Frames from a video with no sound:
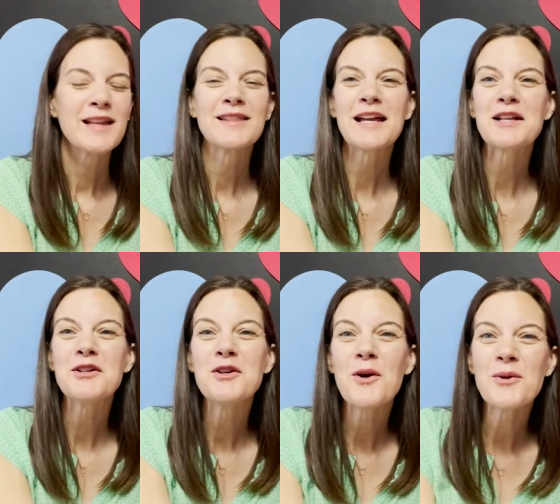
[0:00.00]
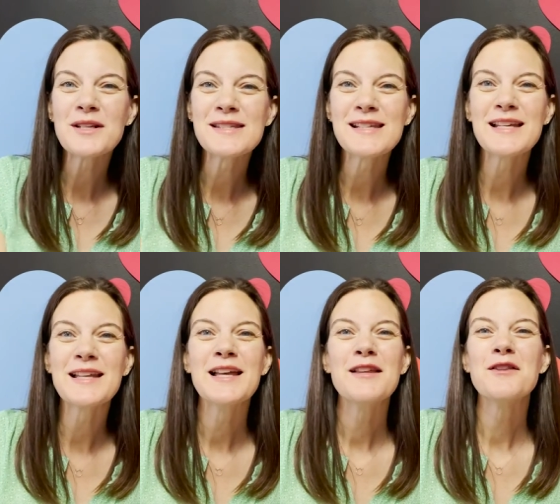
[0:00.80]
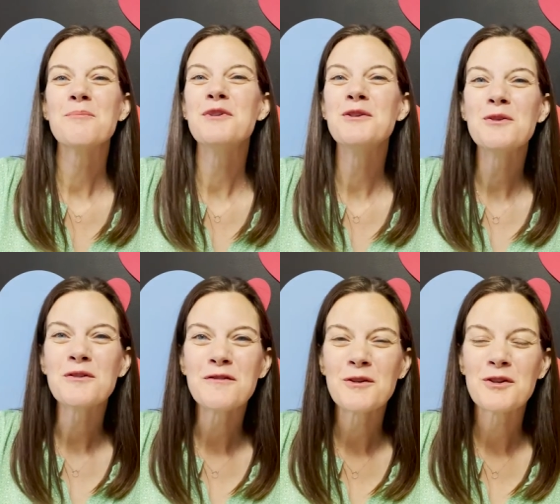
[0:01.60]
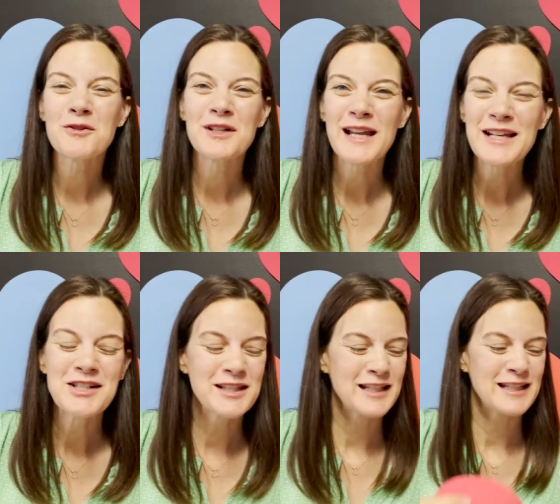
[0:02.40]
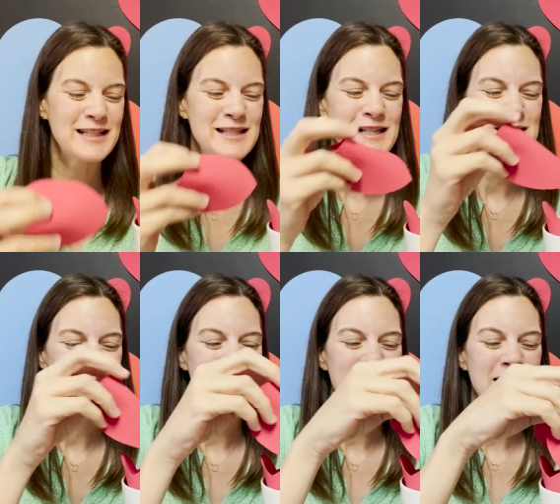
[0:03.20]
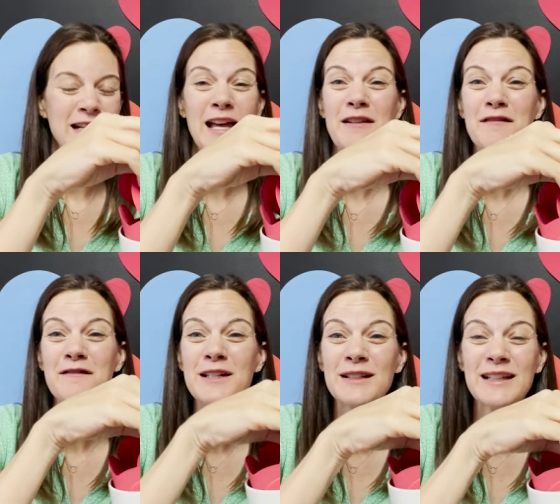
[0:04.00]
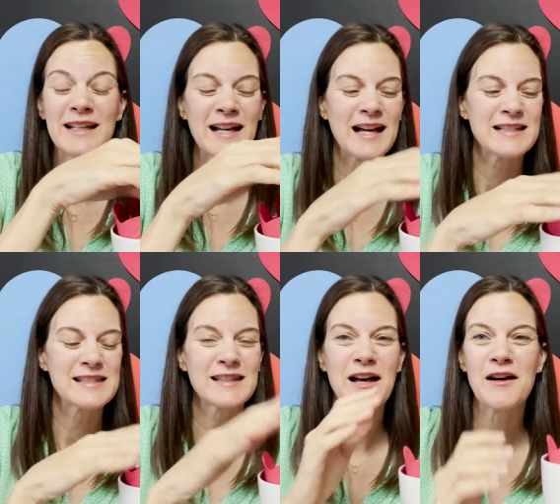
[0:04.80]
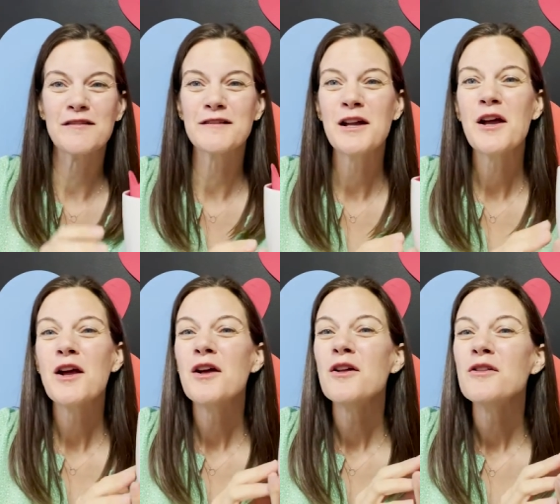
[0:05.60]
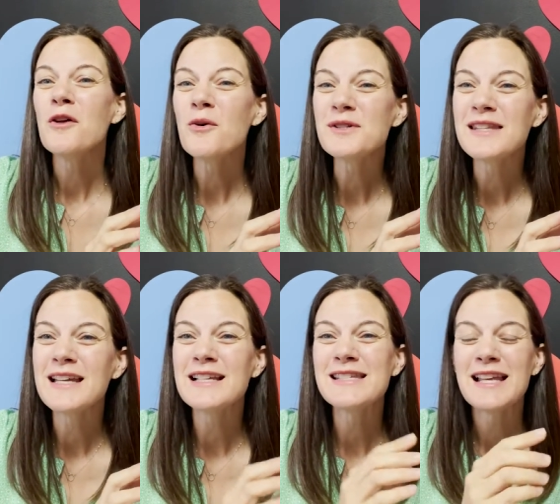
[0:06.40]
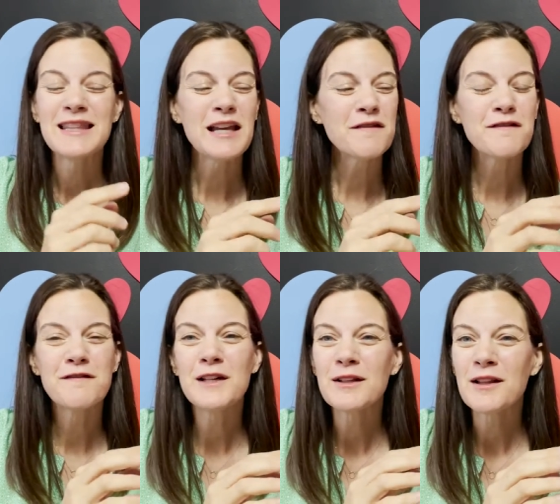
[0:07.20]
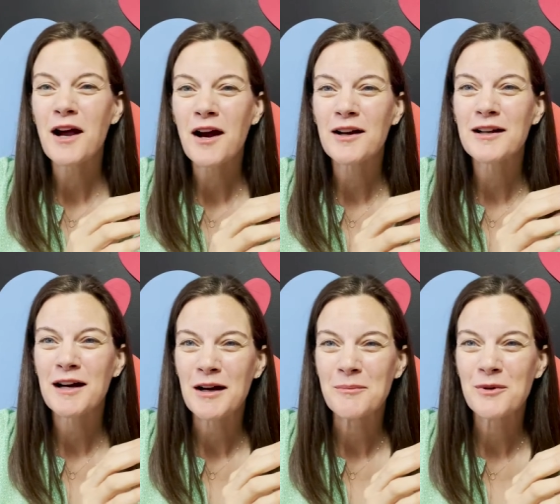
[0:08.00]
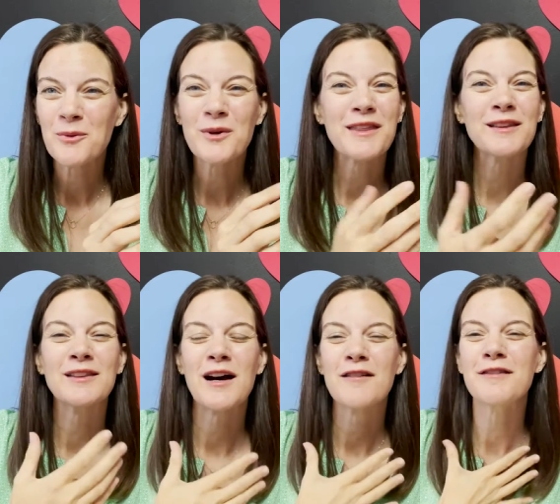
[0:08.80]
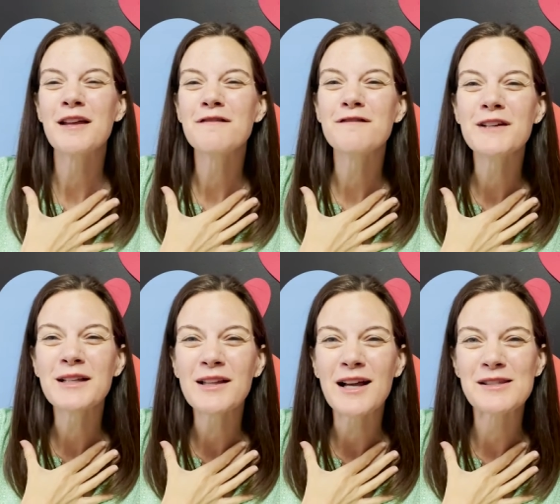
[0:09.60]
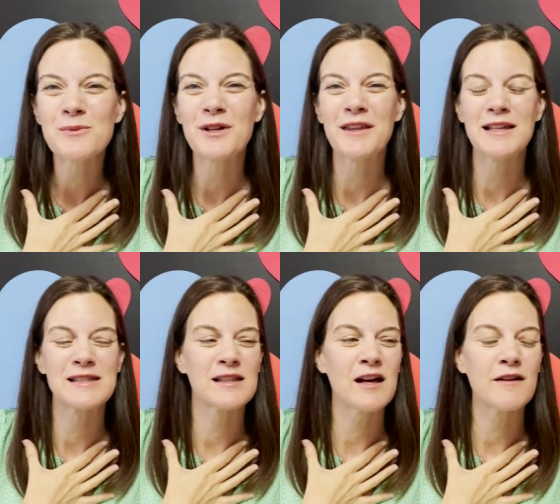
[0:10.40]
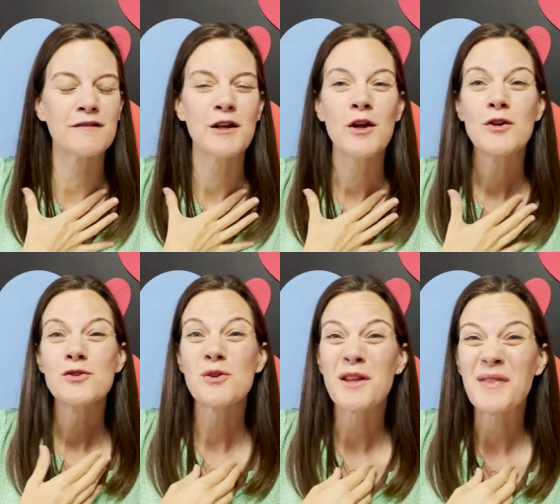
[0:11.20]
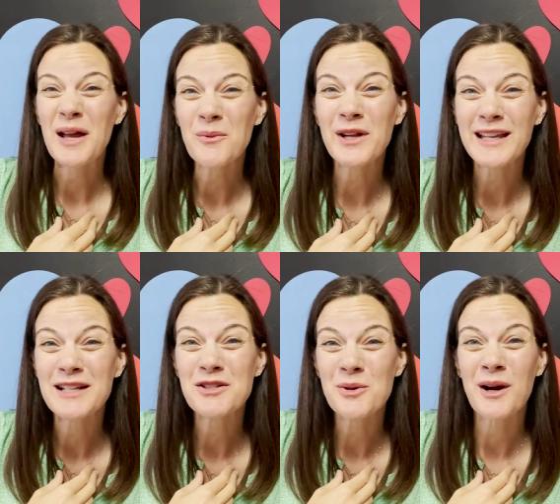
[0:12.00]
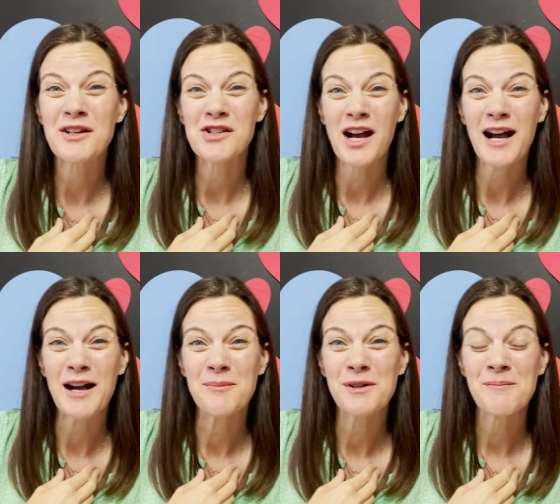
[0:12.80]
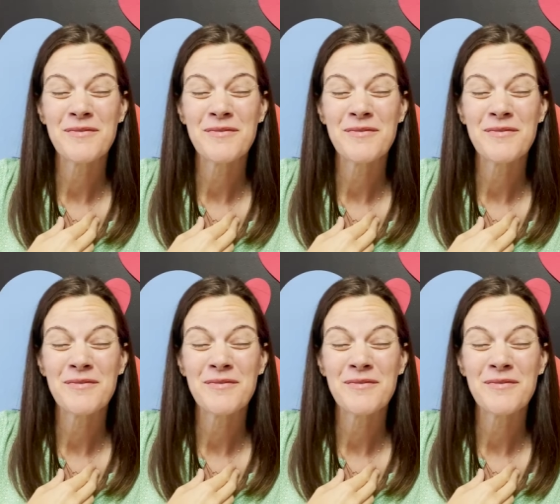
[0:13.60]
like noticing the beautiful creation that He has made and feeling God's love, those things, they fill our cup with love. They fill us with His love so that then we can do our job.